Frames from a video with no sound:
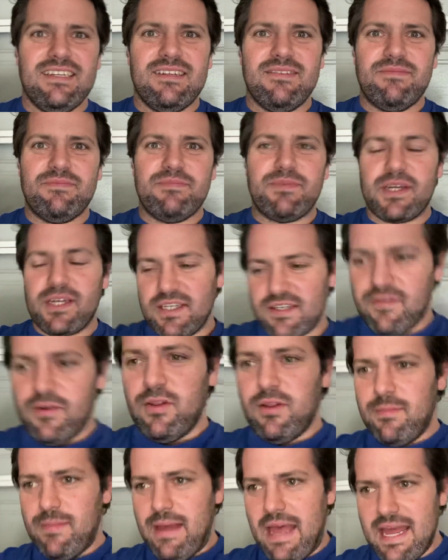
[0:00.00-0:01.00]
Because of
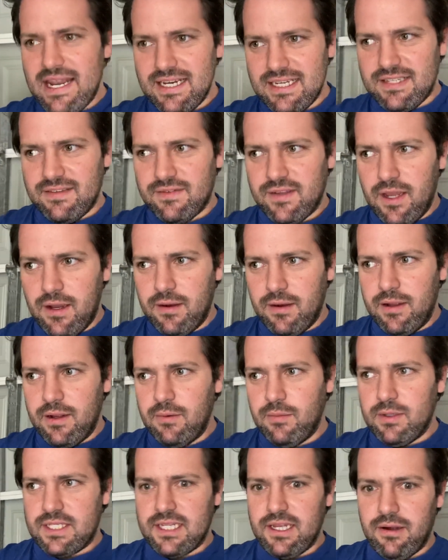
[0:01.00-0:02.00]
all the madness of
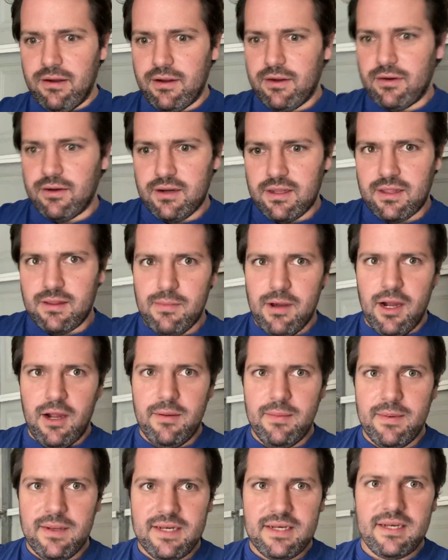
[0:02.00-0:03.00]
what's going on at the
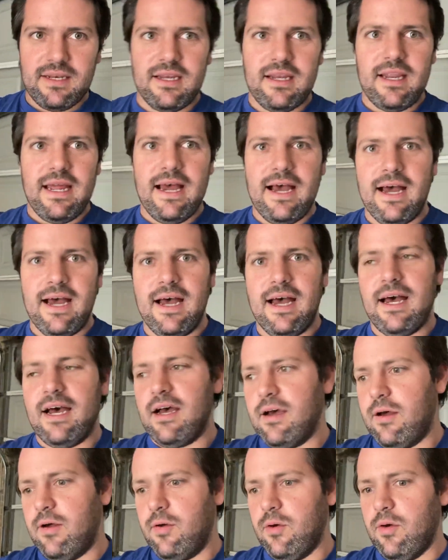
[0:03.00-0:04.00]
moment,
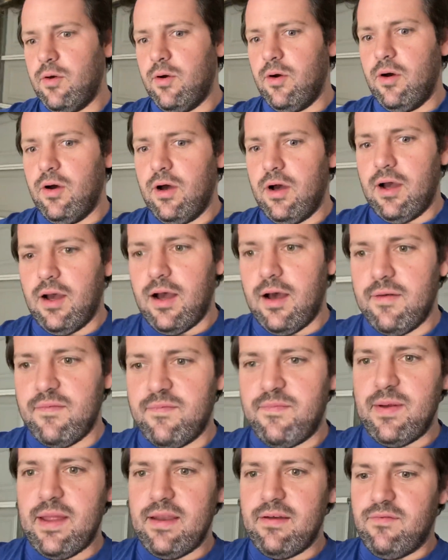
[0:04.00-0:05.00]
I've
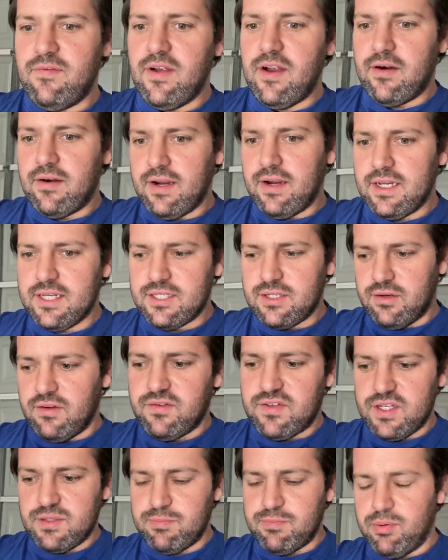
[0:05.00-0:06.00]
been very sort of
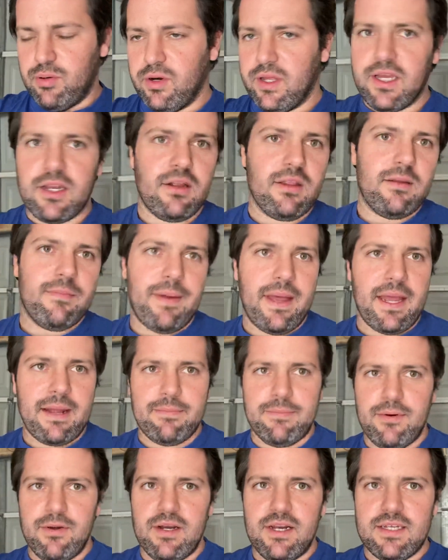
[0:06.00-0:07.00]
just putting it on the back
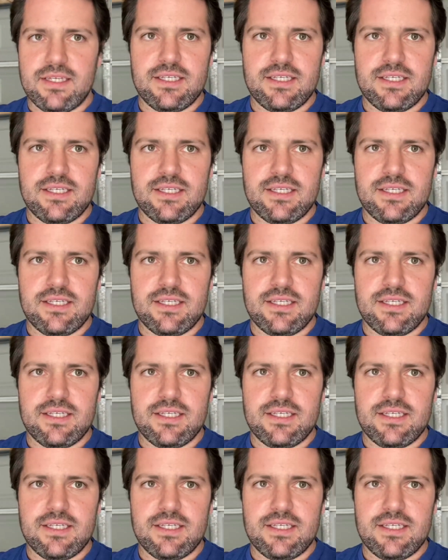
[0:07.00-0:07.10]
burner.